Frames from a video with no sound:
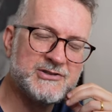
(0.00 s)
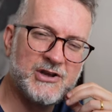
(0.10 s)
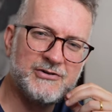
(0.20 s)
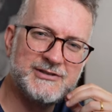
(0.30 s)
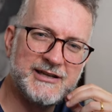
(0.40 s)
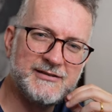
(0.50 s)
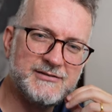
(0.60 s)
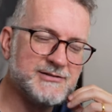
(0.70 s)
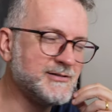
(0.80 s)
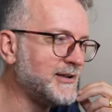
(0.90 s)

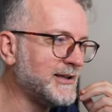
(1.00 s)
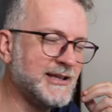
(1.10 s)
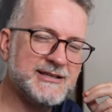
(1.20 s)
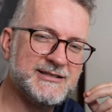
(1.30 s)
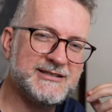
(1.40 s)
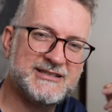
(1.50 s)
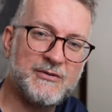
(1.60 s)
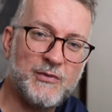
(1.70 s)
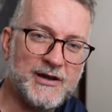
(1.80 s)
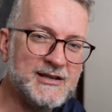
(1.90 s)
coattails, I guess, in
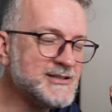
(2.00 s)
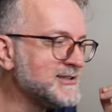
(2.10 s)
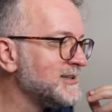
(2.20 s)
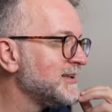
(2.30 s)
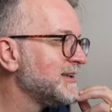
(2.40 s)
some ways,